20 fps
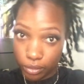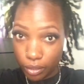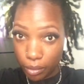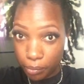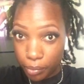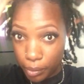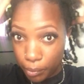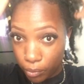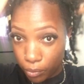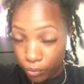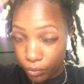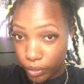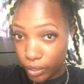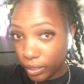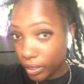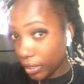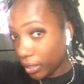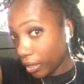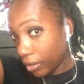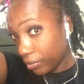Some people
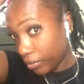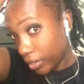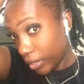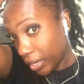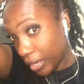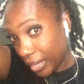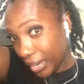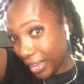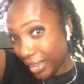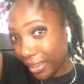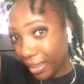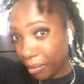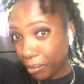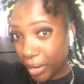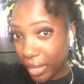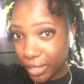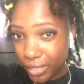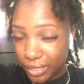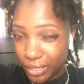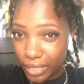really love it, and I'm
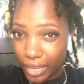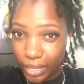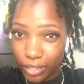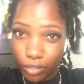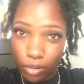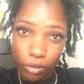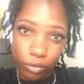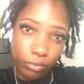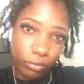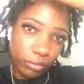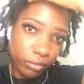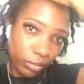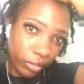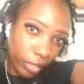not gonna say I don't.